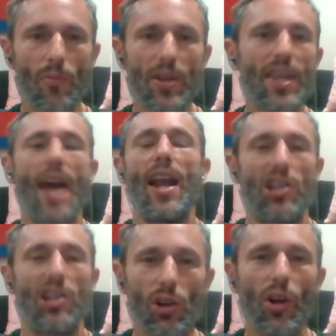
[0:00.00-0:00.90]
we
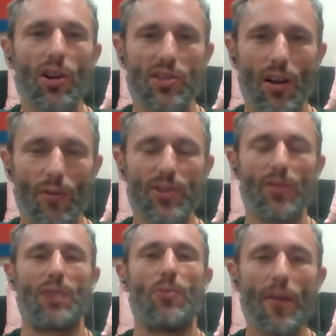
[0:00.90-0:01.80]
cannot shield ourselves.
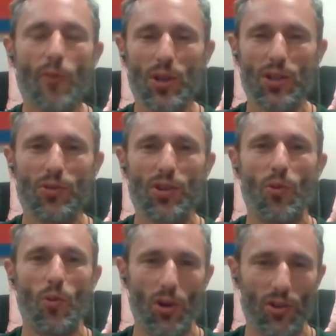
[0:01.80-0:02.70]
Like whatever we do to
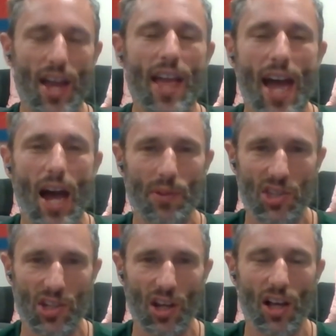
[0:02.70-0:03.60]
the world
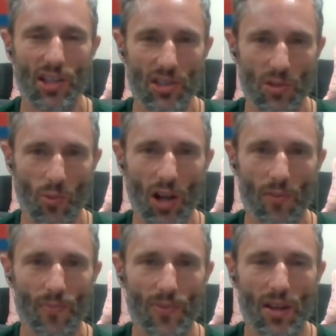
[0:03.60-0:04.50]
happens to us as well.